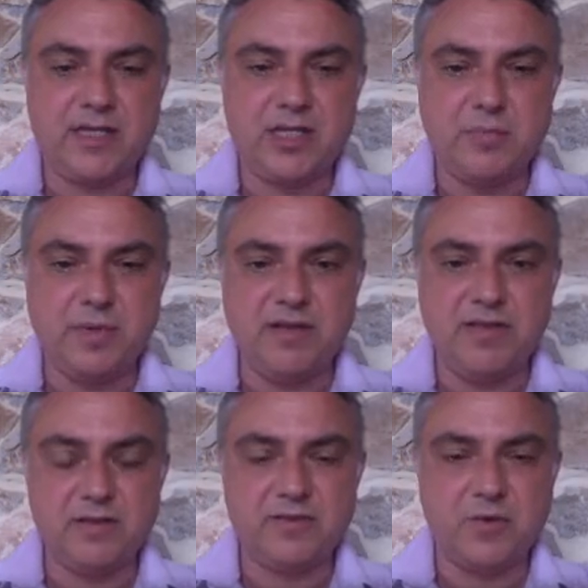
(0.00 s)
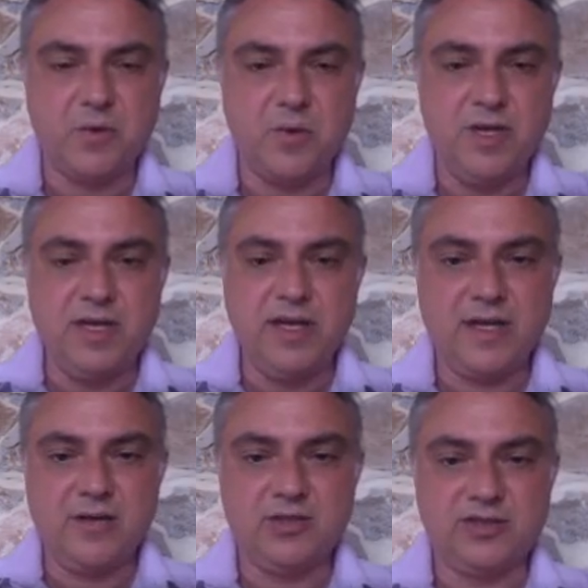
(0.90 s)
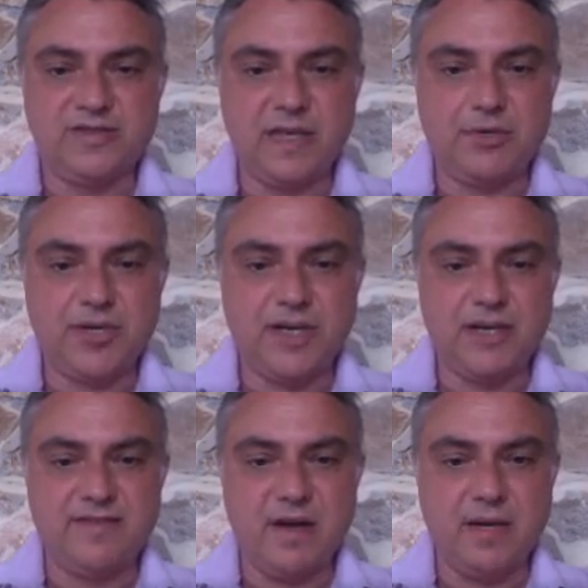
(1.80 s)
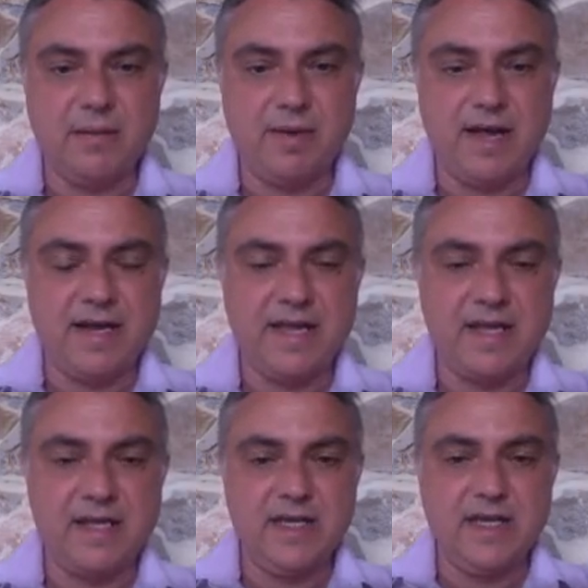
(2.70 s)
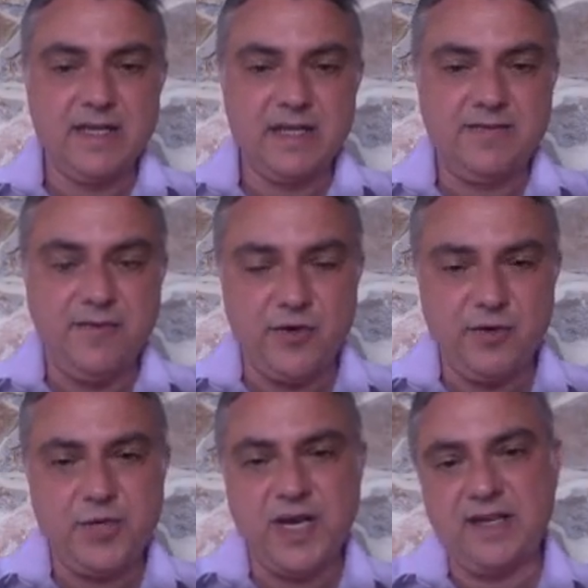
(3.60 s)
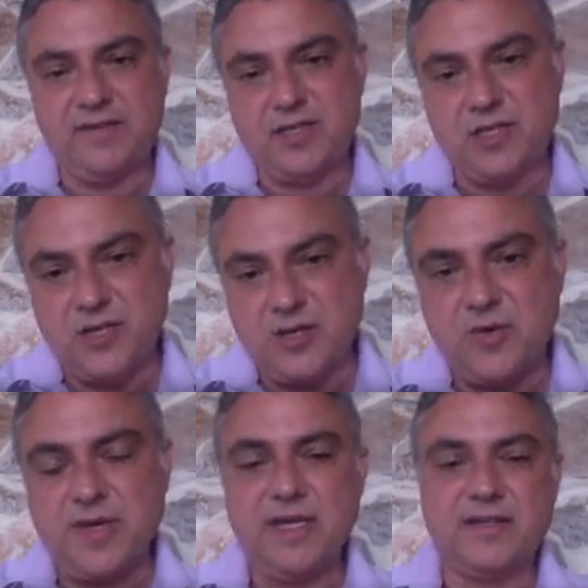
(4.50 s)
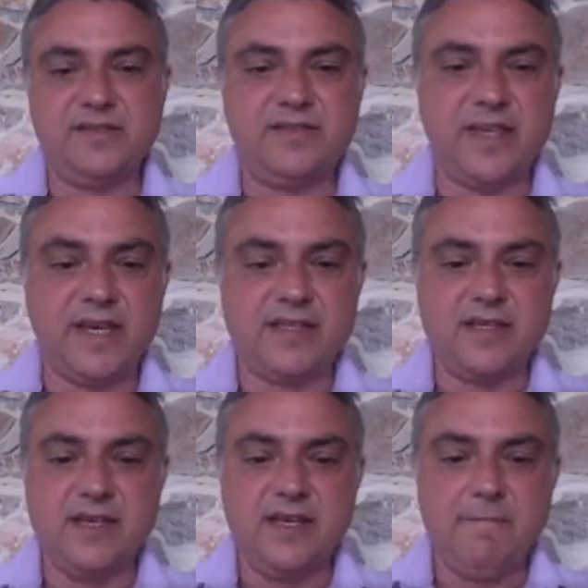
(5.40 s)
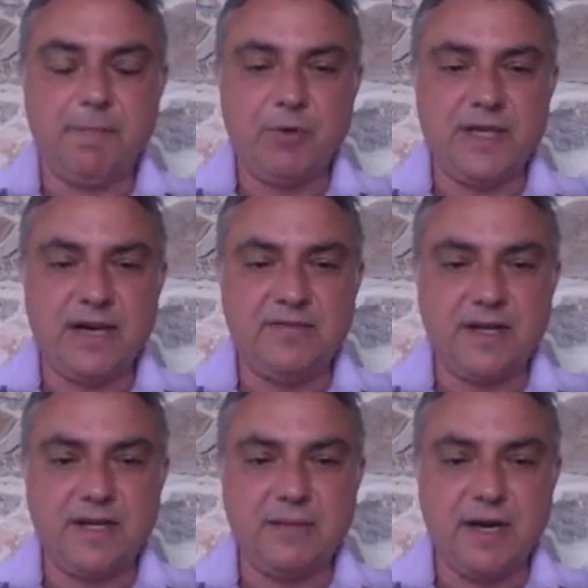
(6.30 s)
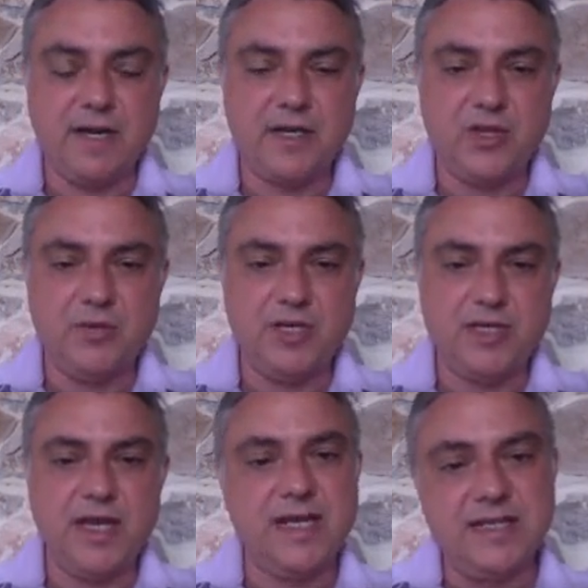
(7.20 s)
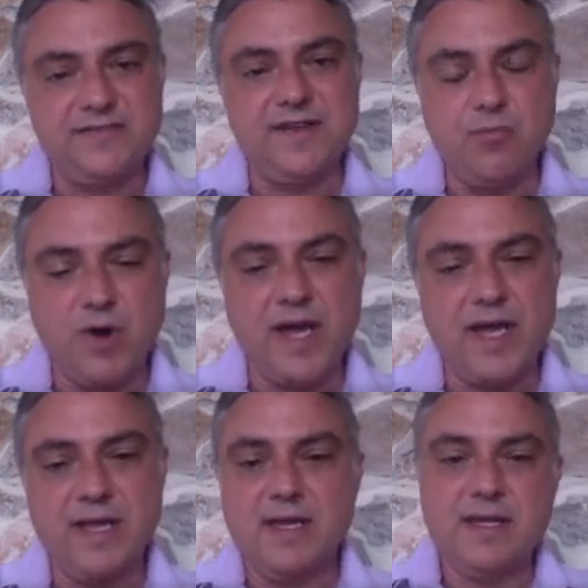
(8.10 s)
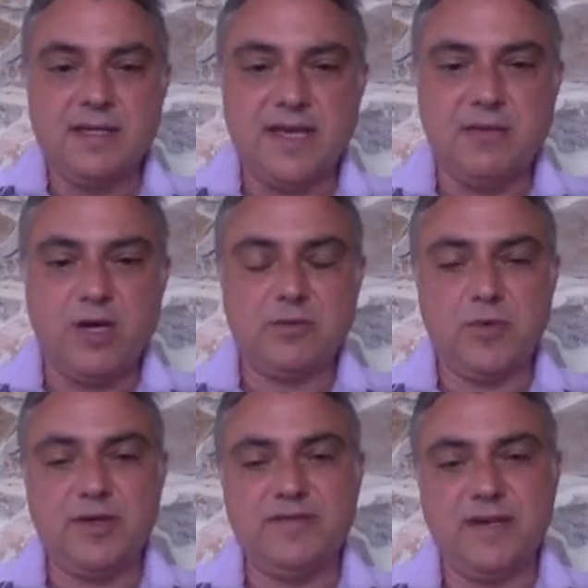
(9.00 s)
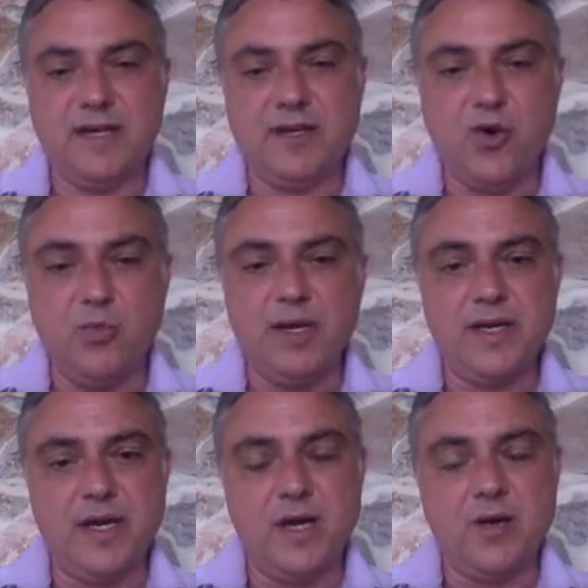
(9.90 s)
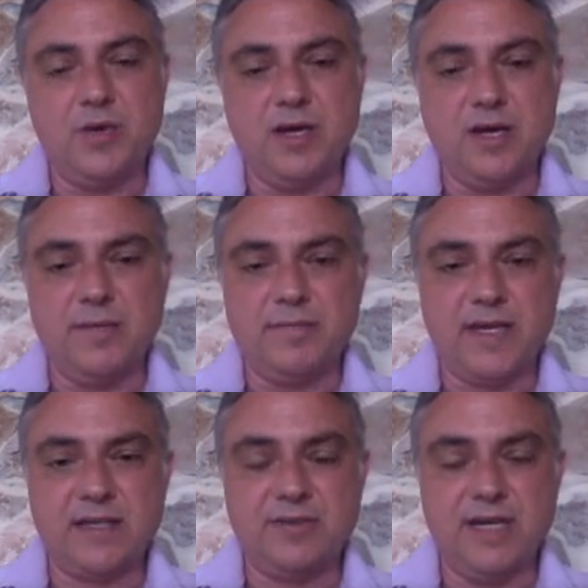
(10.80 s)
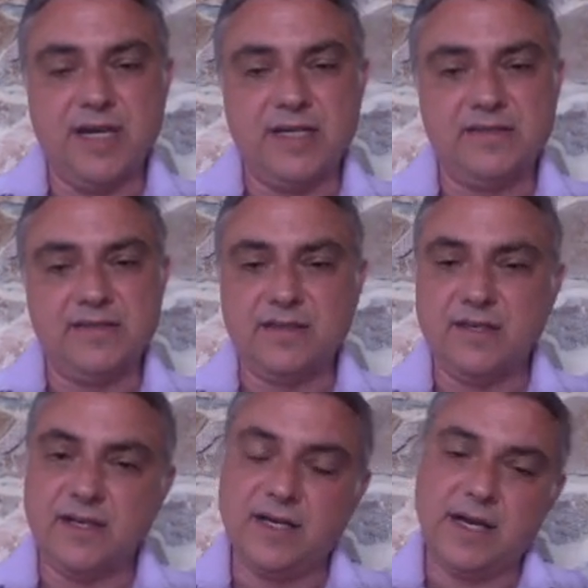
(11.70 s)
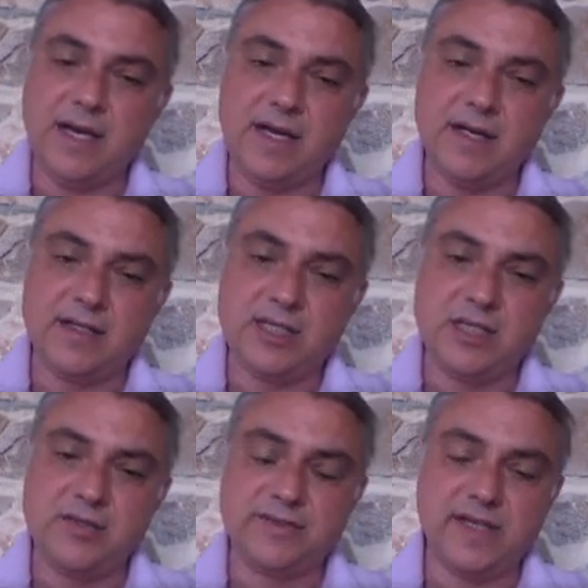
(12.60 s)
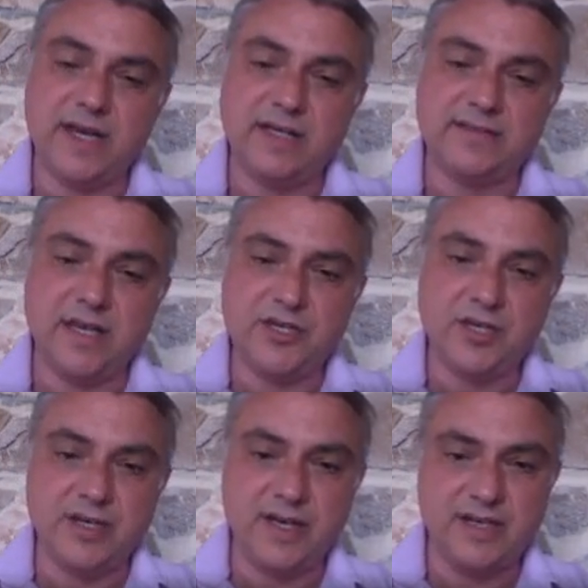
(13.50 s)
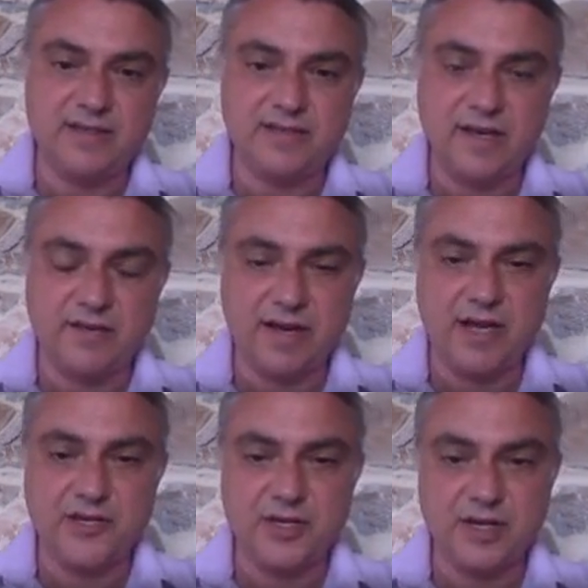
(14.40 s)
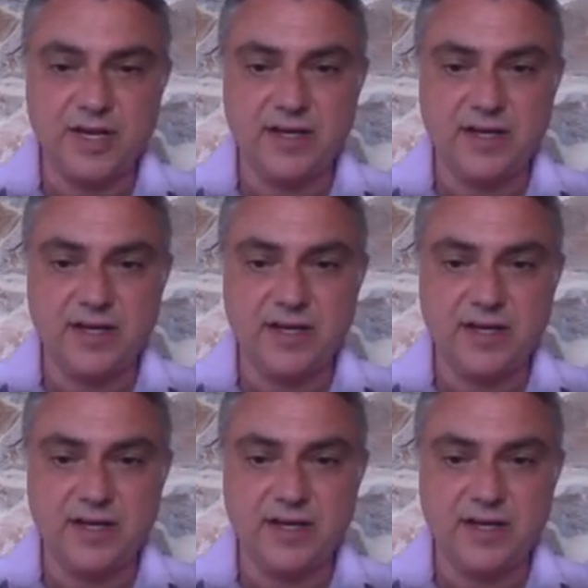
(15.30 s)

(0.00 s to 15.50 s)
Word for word: to birth control and contraception and family planning for eugenics to intersect with the African American community in a different way than what we've uh, normally know um, that relates uh, uh to sterilization and segregation and